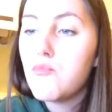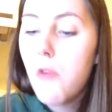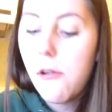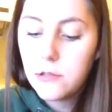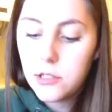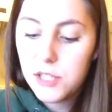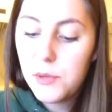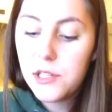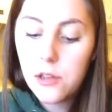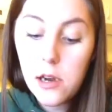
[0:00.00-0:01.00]
I
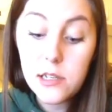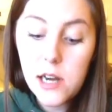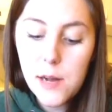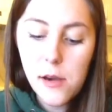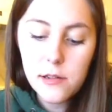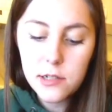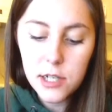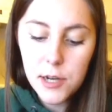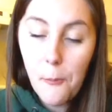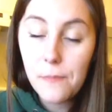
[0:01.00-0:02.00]
spent a lot of time,
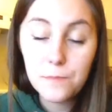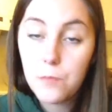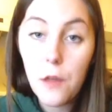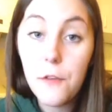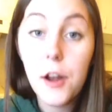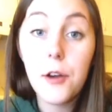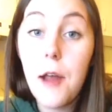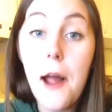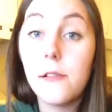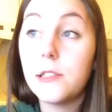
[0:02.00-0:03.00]
honestly, fucking
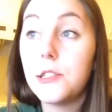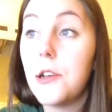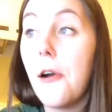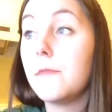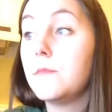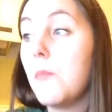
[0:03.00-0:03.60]
around, and so